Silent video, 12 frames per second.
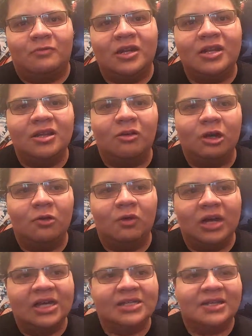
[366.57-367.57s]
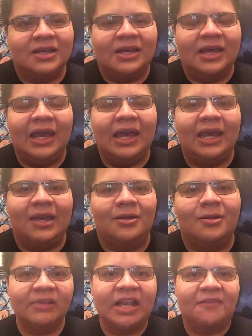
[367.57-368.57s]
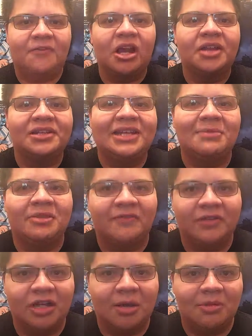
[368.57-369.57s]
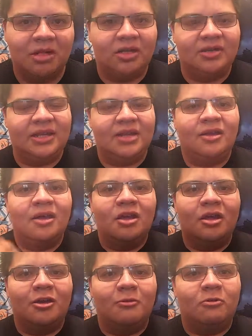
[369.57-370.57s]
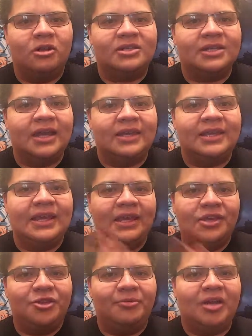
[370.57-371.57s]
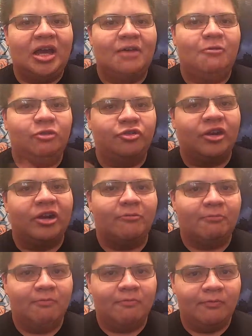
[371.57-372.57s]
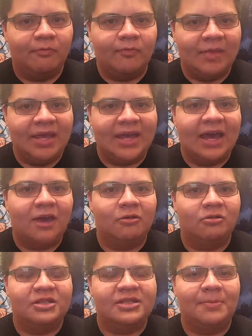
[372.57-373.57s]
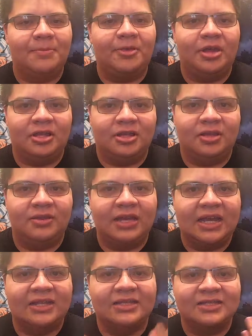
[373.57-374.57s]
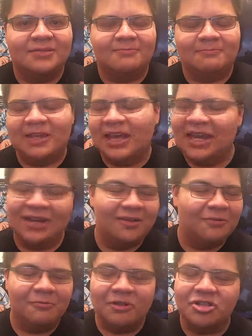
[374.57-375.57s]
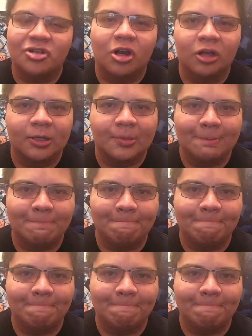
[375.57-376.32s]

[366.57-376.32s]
We didn't know what it was, and I forgot the name of the phenomenon that where it's like the human eye will try to make out something that's kind of what you call it,